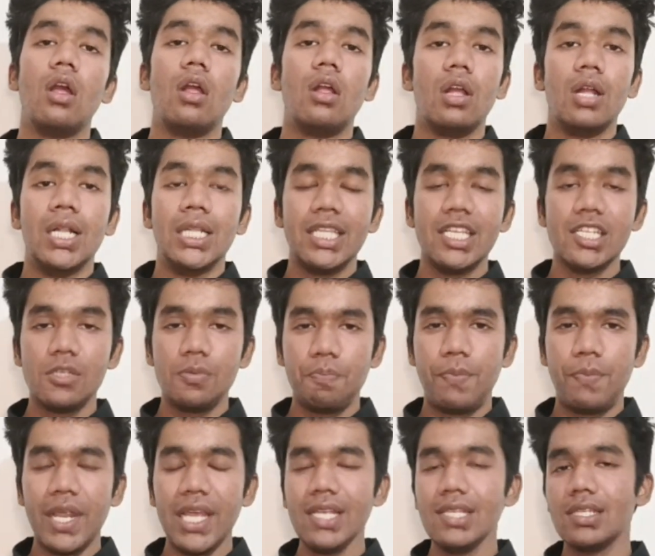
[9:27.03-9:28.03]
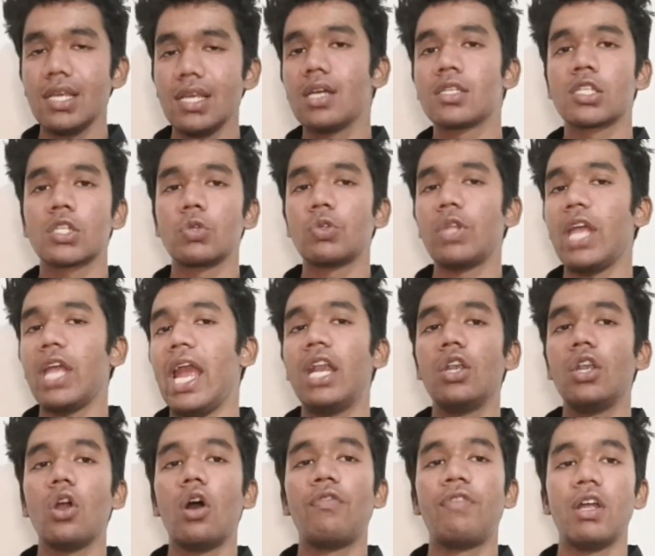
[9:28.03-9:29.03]
This brings us to the end of
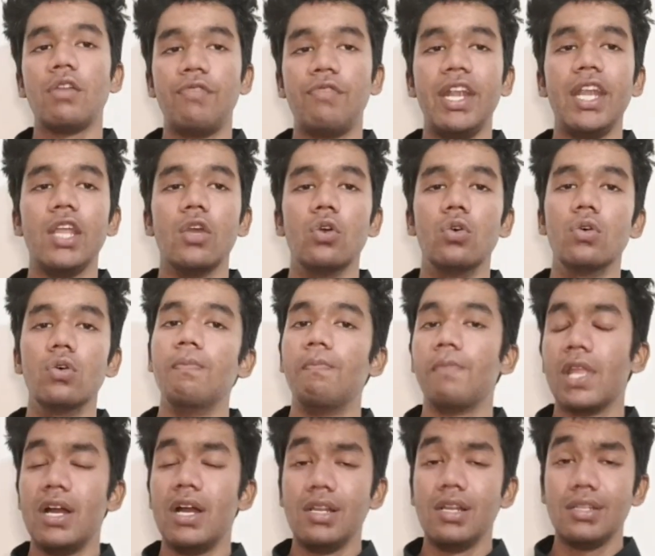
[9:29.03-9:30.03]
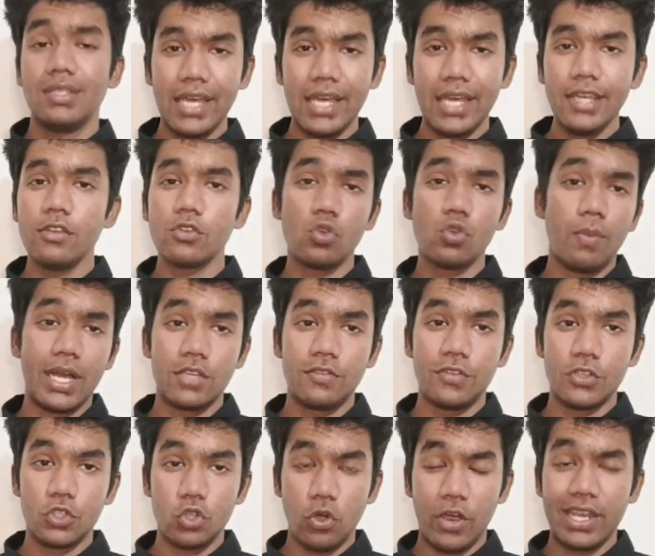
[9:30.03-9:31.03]
our video. Thank you so much for
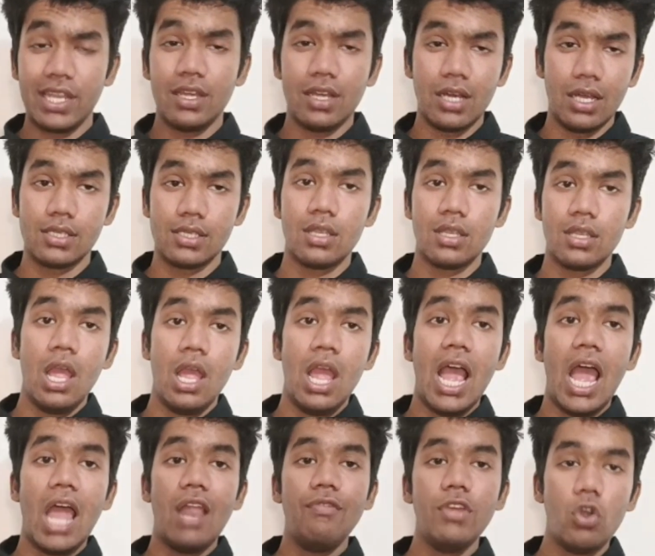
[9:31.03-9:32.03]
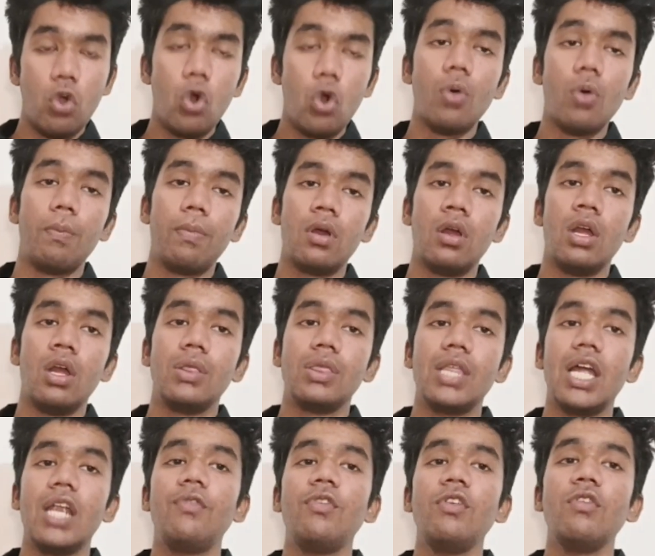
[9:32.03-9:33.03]
joining us, and we hope that
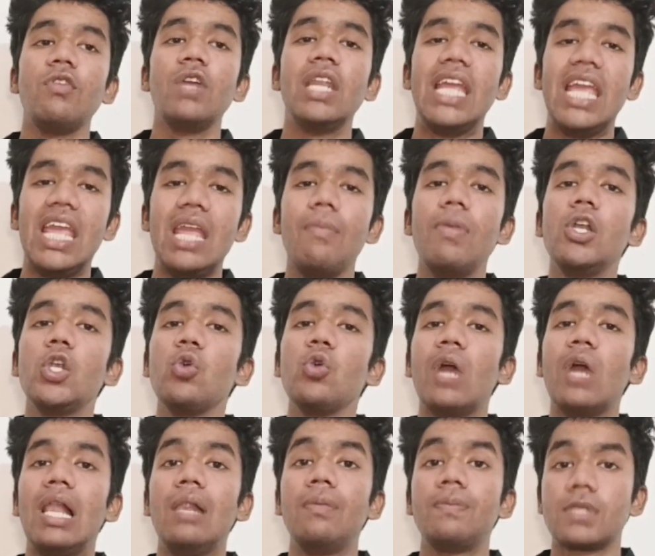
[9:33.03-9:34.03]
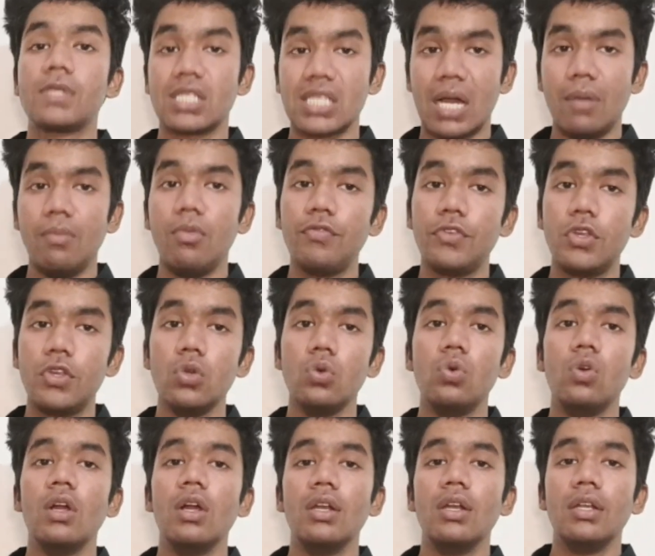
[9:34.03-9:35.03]
we were able to help some of you
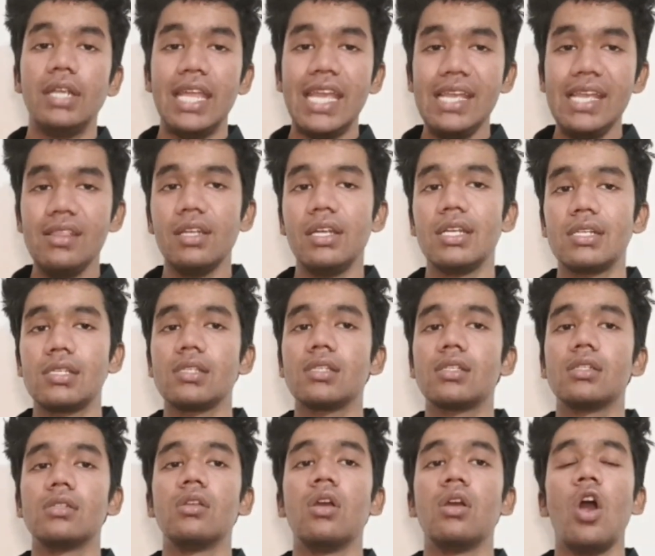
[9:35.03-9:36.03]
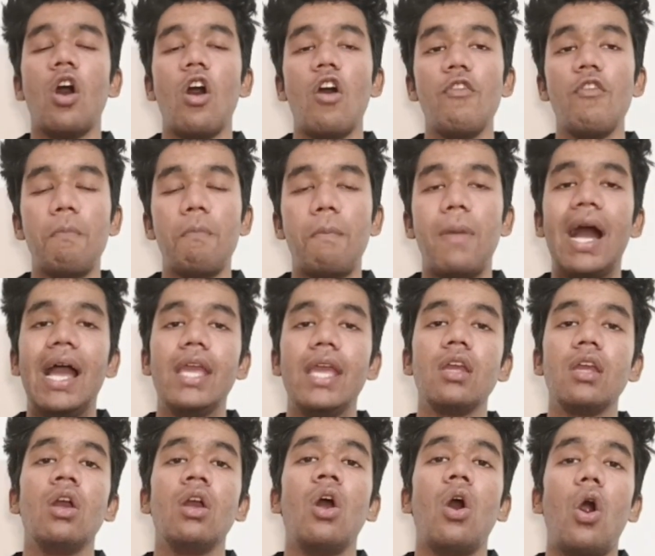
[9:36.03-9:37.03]
take the decision of buying
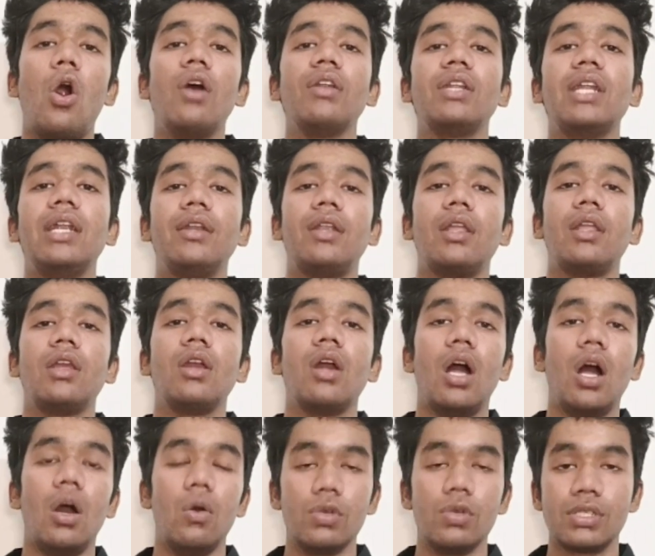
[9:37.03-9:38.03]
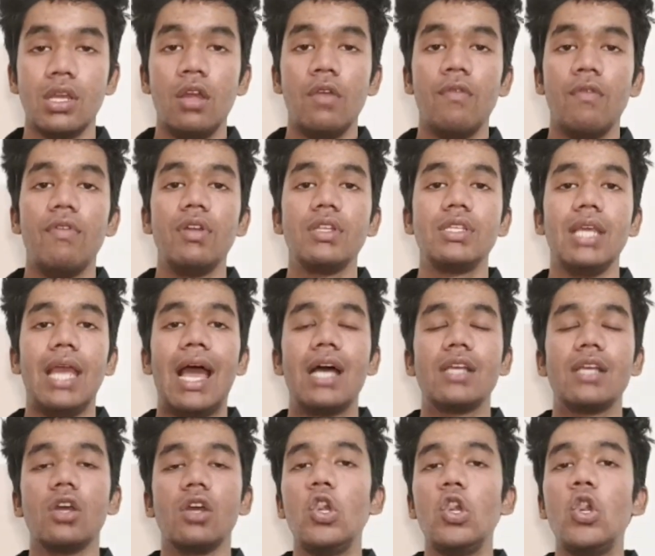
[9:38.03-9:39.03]
or renting a house, which has a
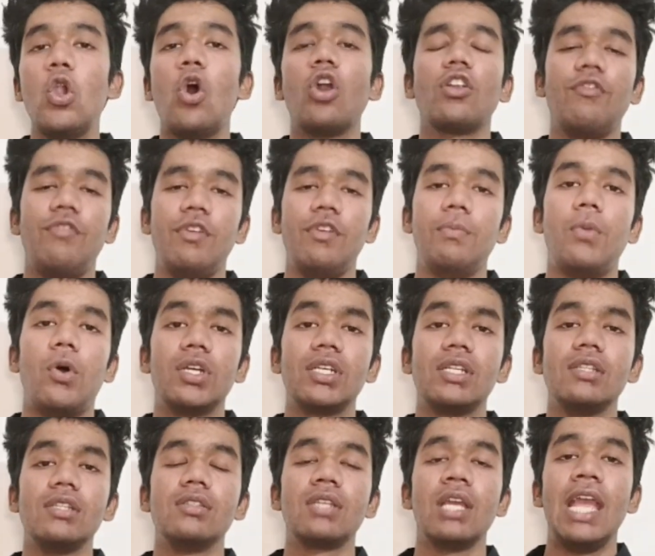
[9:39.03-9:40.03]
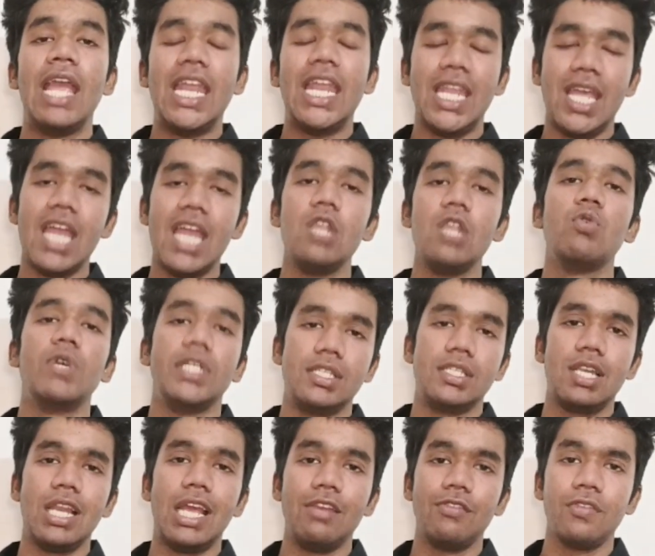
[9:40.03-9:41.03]
lot of importance in anyone's
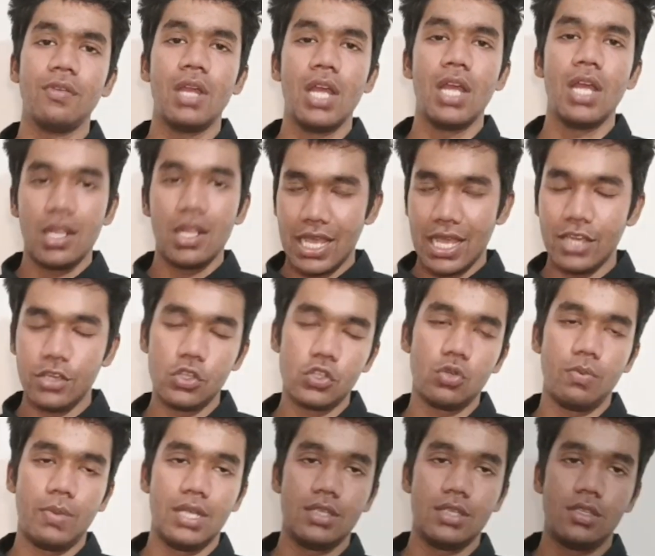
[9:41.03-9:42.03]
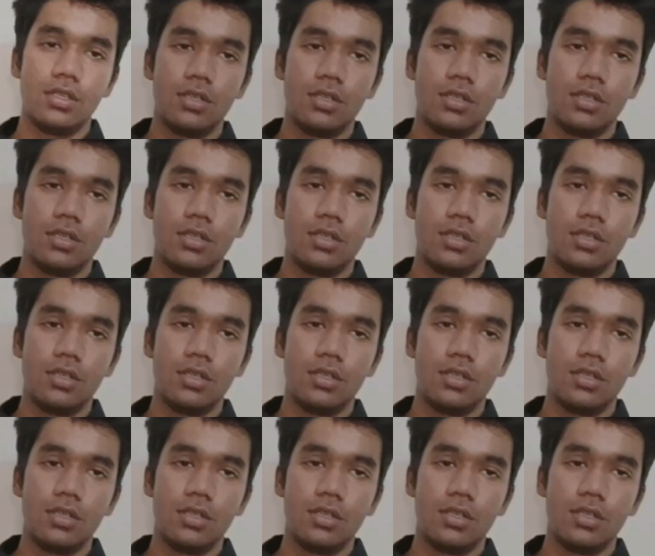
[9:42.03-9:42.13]
life. Thank you so much.